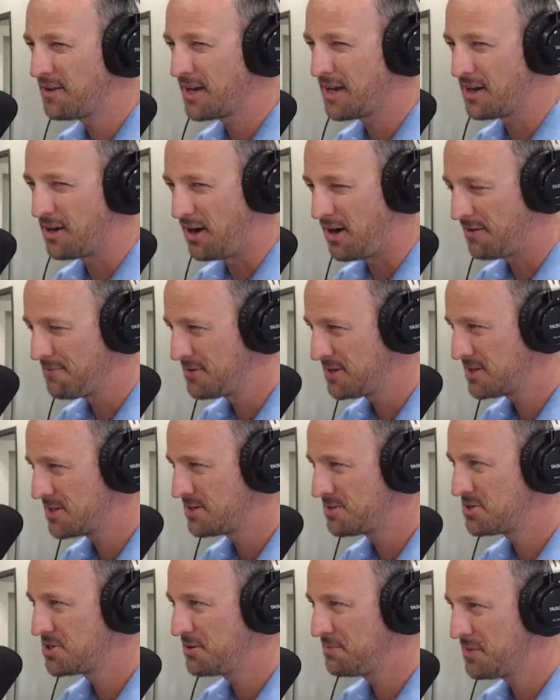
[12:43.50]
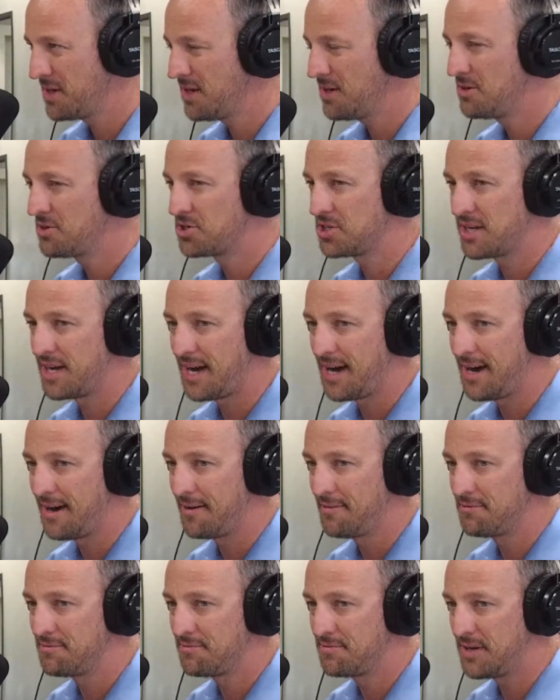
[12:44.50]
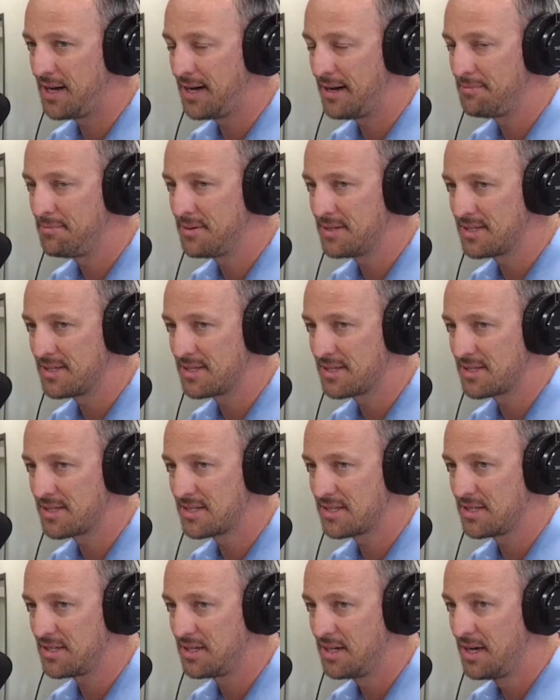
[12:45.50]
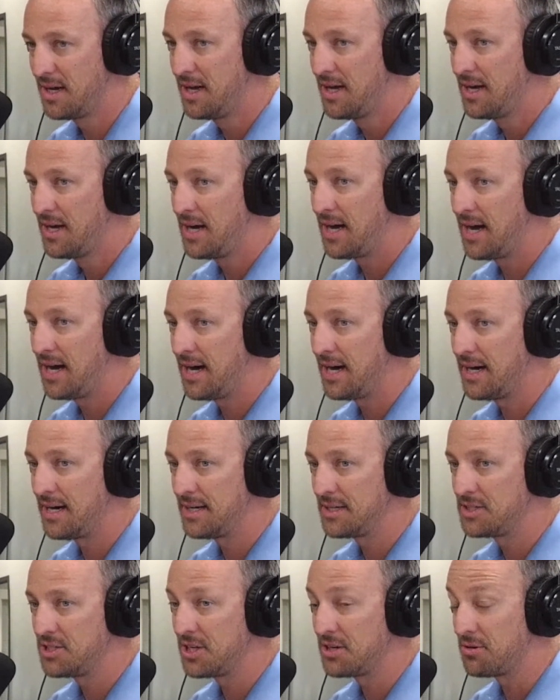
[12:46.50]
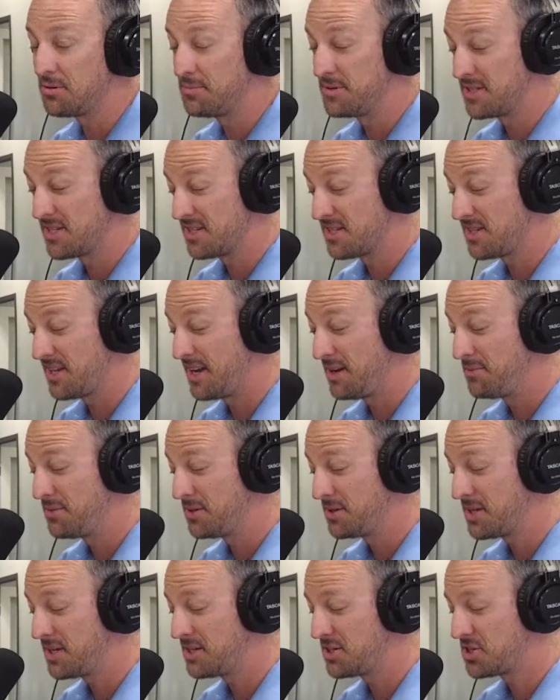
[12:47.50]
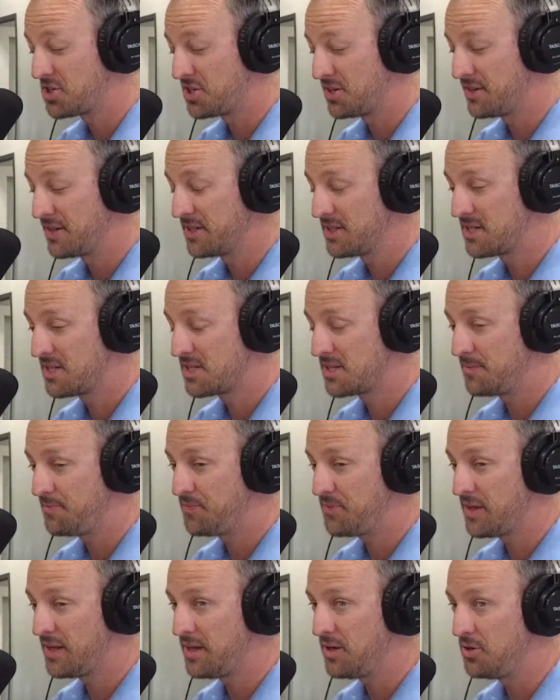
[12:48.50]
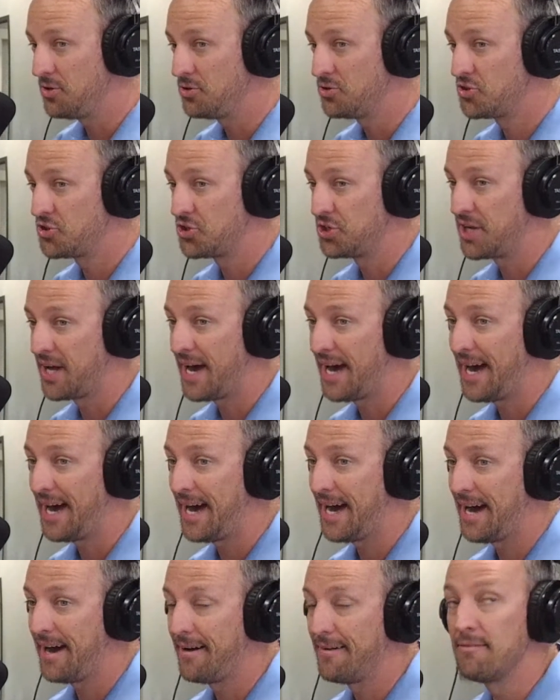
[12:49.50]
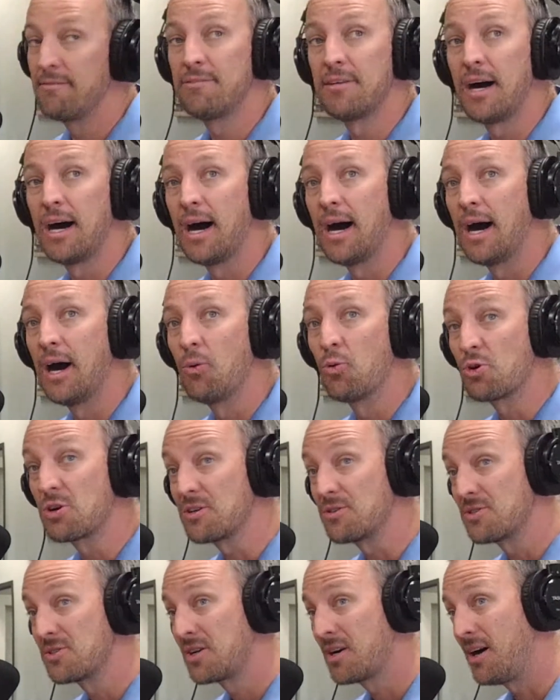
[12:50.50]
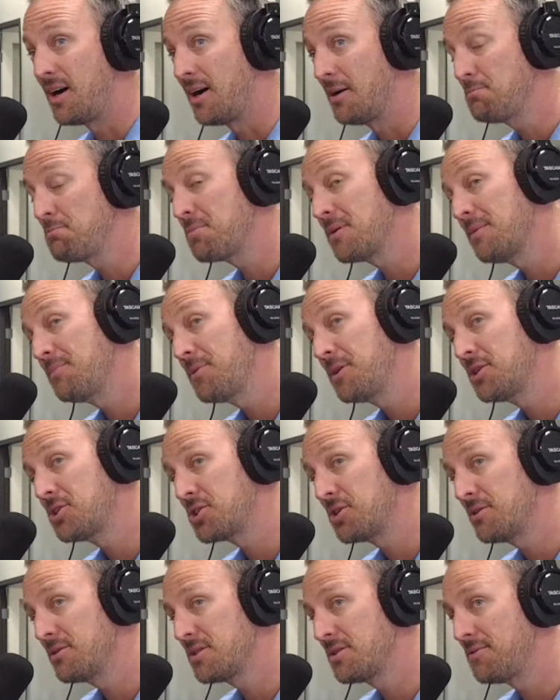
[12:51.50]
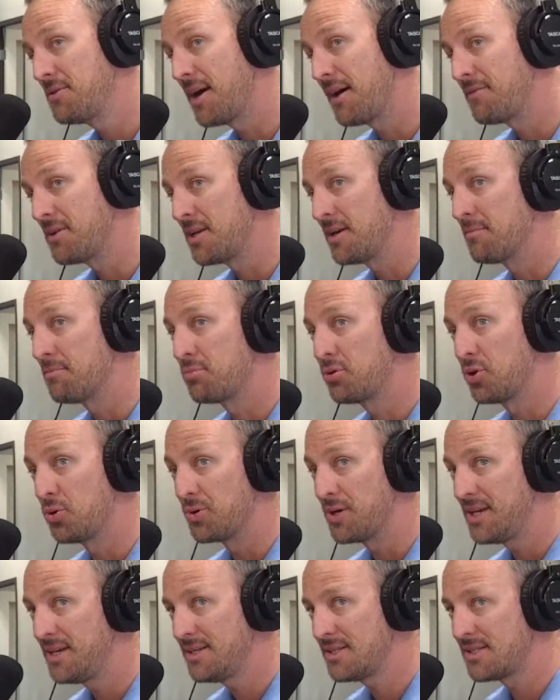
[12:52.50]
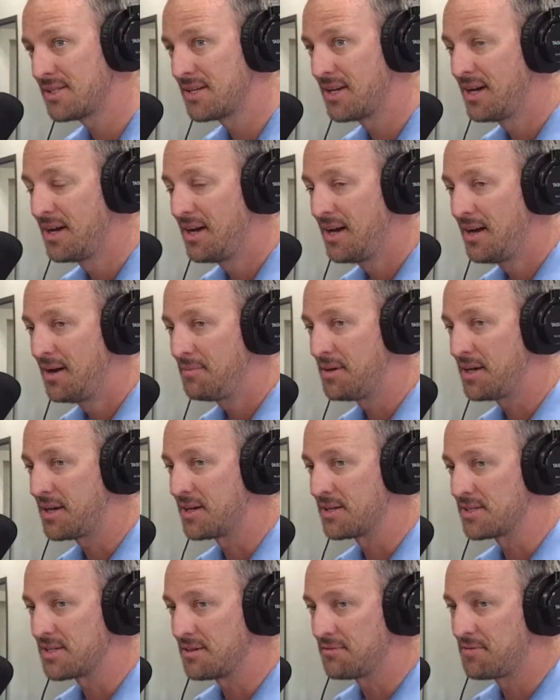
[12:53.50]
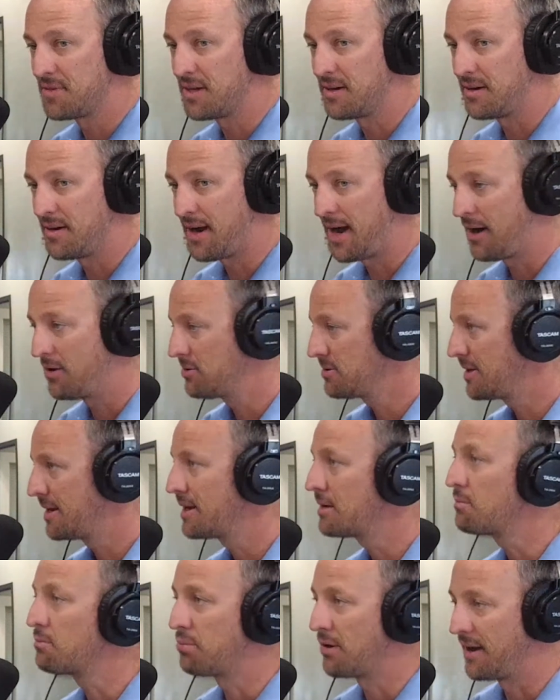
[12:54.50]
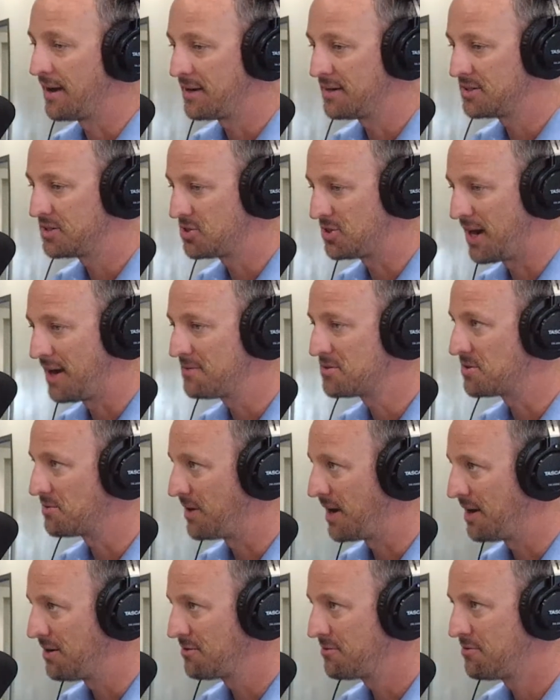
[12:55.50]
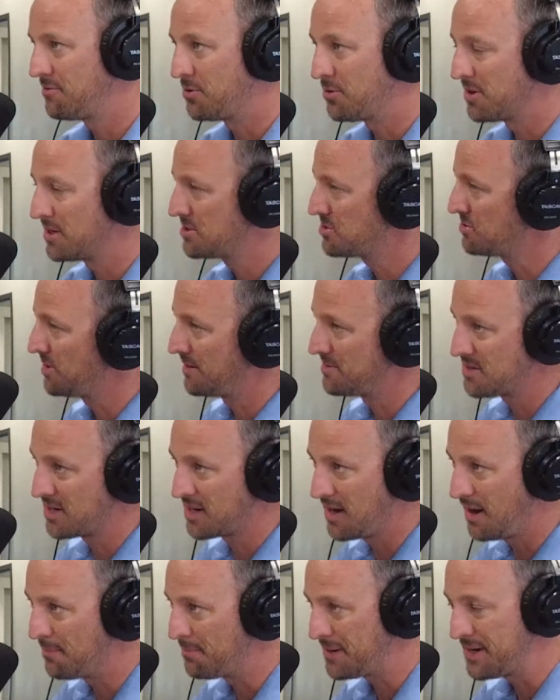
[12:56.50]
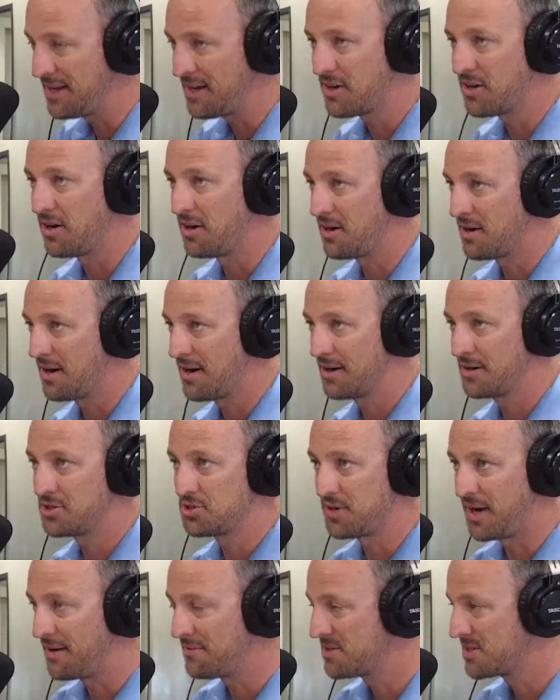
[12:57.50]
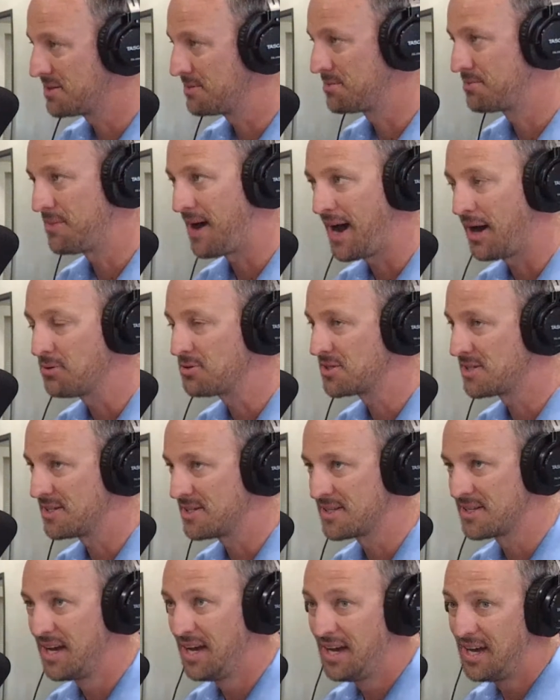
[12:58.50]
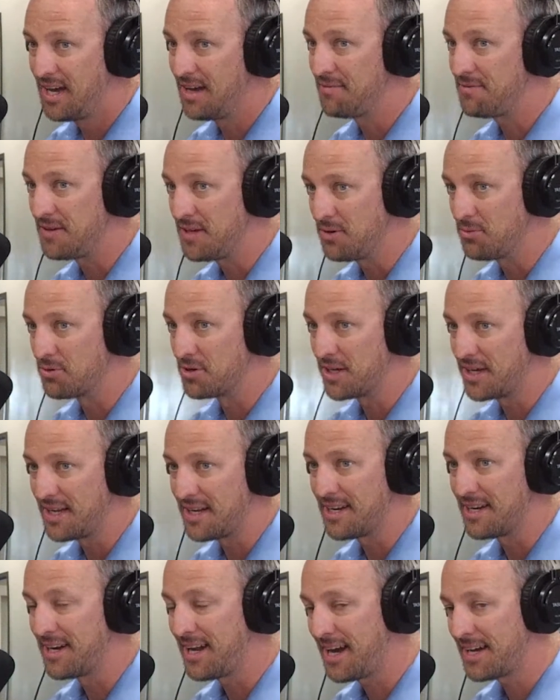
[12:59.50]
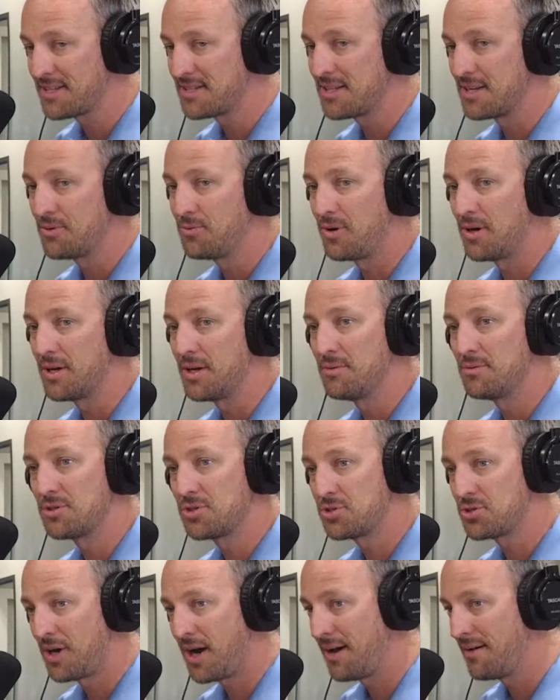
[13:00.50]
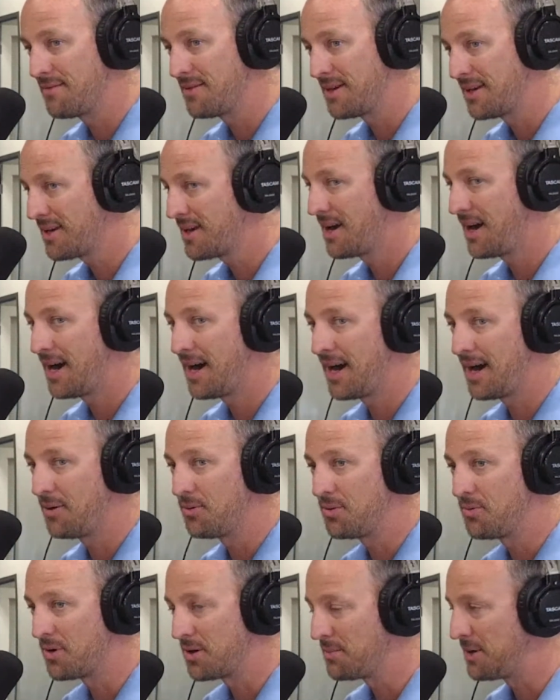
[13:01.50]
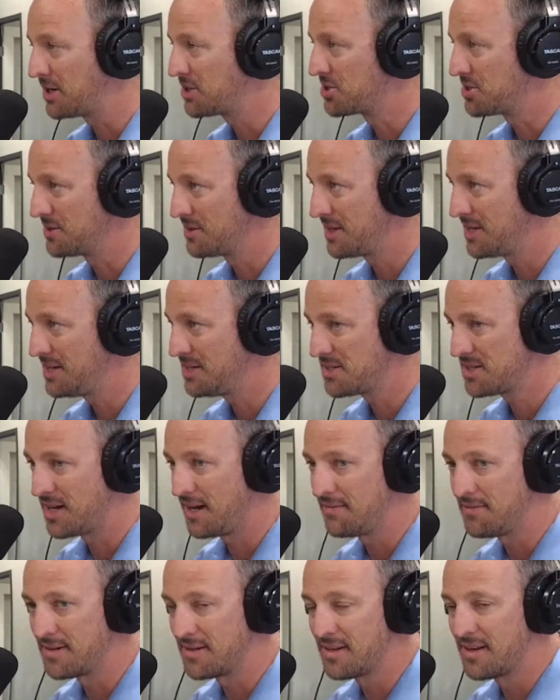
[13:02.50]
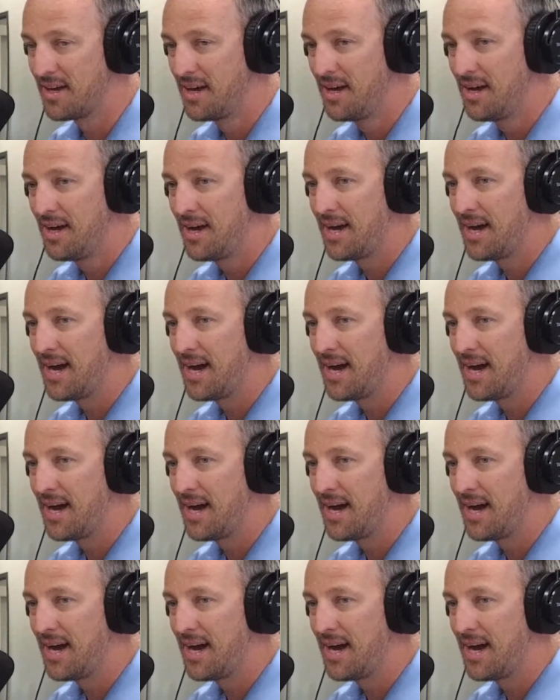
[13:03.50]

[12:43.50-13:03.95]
you have like an office or something, you should have uh, business, uh, general business liability insurance. You should have uh, workers' comp insurance if you have any employees, because if they're out, like Bryan drives around for us, drives a company car, drives to houses. If he were to get in an accident while he was driving, uh, we want to make sure that he's covered.